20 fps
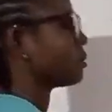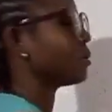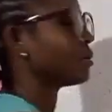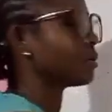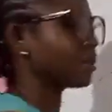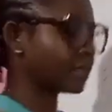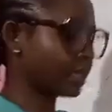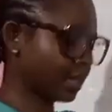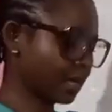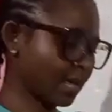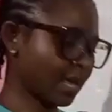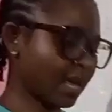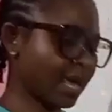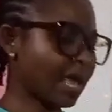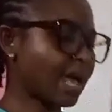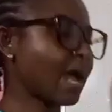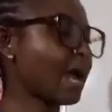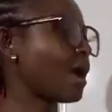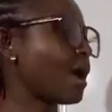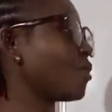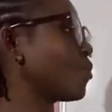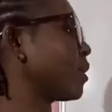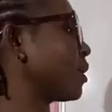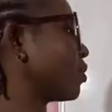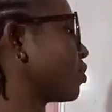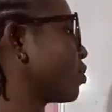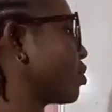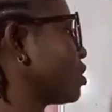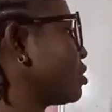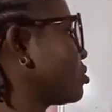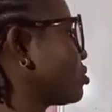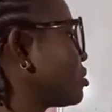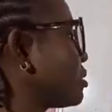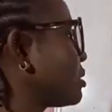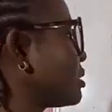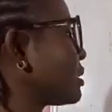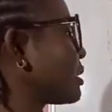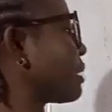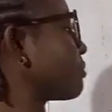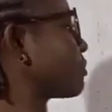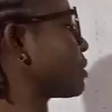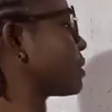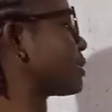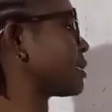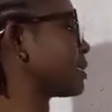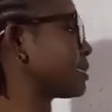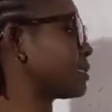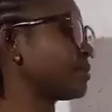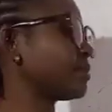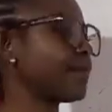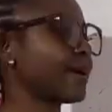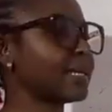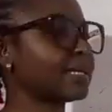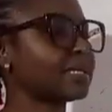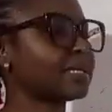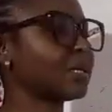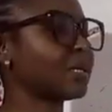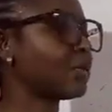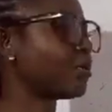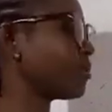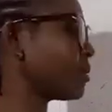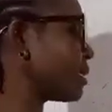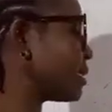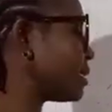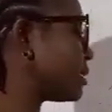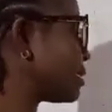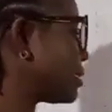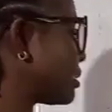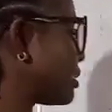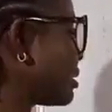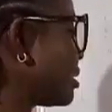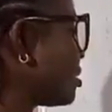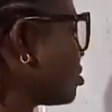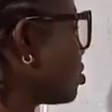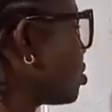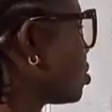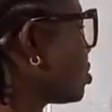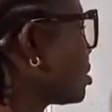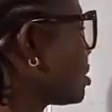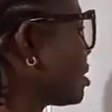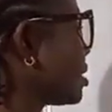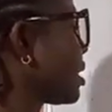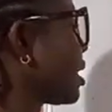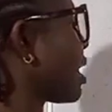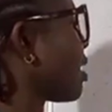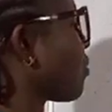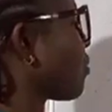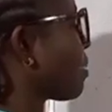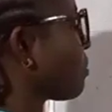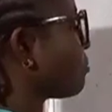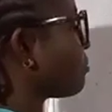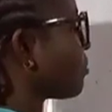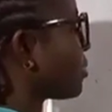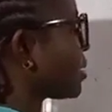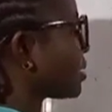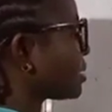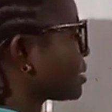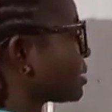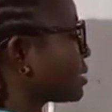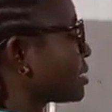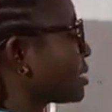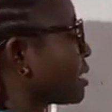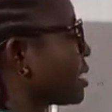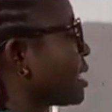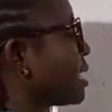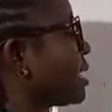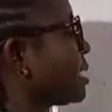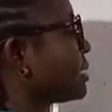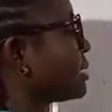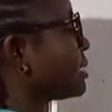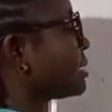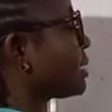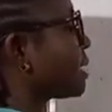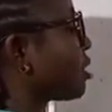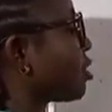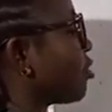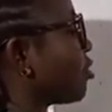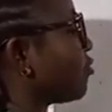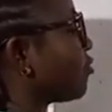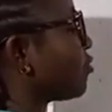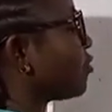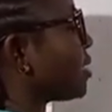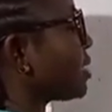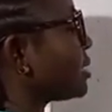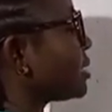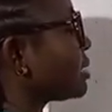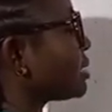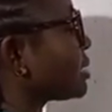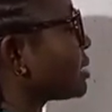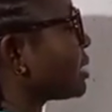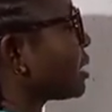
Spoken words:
Okay, how we are going to determine this bicep is still using our bust circumference,